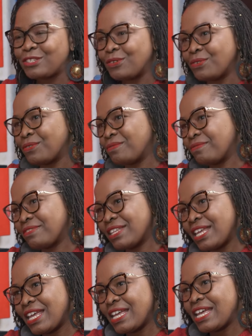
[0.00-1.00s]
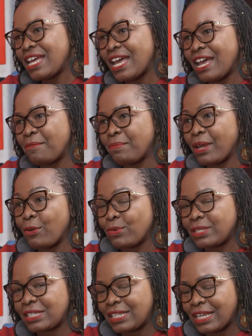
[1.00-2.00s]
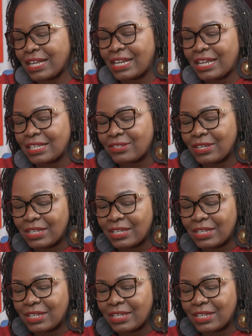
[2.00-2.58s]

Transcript: so I I was the second last.